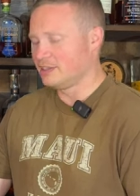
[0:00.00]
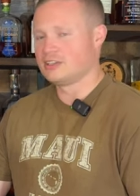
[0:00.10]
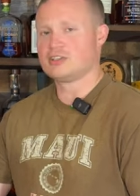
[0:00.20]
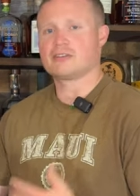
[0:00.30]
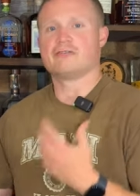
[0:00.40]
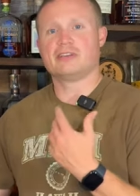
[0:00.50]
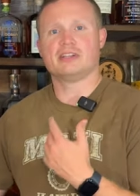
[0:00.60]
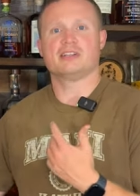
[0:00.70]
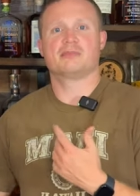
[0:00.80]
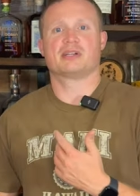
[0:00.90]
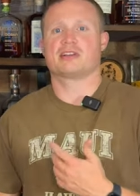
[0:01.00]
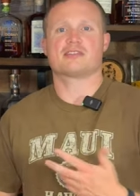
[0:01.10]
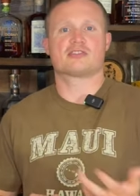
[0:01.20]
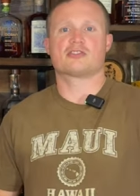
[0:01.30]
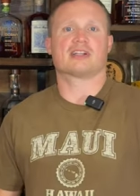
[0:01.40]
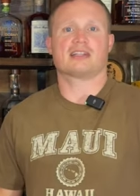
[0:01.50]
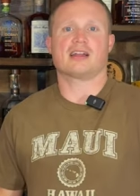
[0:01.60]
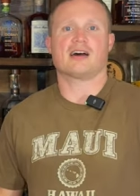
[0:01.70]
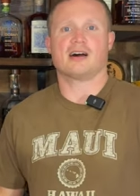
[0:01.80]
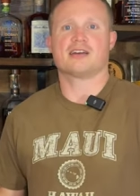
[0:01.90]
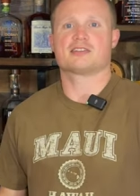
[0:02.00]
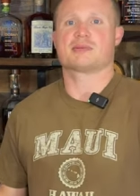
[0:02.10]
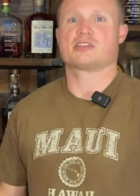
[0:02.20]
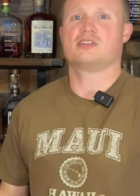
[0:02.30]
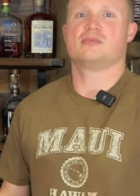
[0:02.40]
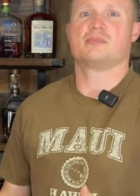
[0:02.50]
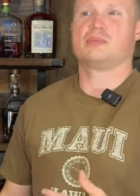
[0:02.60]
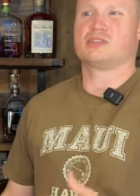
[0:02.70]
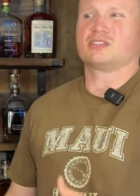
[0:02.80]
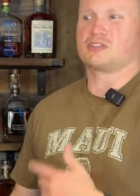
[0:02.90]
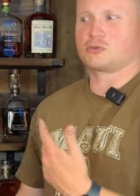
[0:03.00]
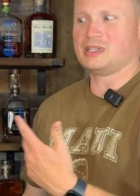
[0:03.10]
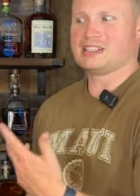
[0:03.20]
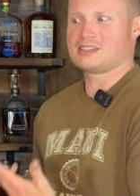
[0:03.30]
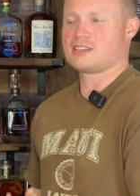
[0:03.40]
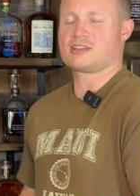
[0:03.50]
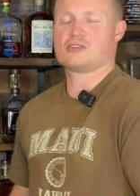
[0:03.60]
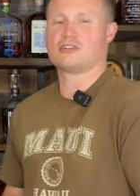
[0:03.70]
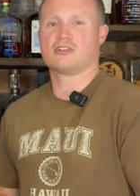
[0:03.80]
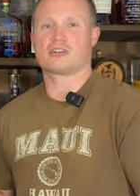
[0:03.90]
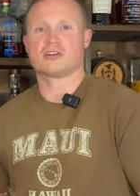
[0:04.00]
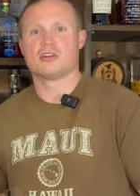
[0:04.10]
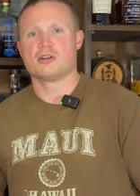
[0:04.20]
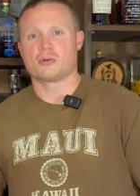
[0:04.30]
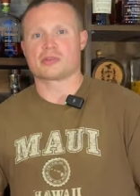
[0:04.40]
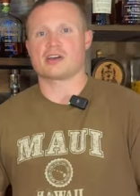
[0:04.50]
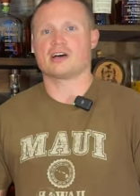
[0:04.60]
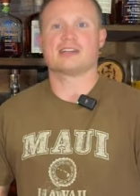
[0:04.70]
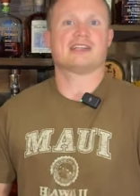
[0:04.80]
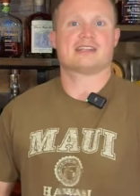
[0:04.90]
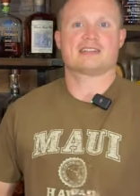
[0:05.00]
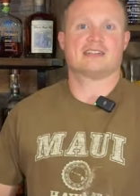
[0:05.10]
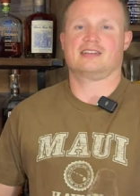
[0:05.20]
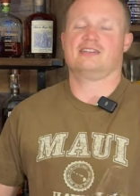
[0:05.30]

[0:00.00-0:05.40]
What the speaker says: You can feel it, but it doesn't drink that hot, especially maybe it's the sweetness that goes along with the honey that's in it.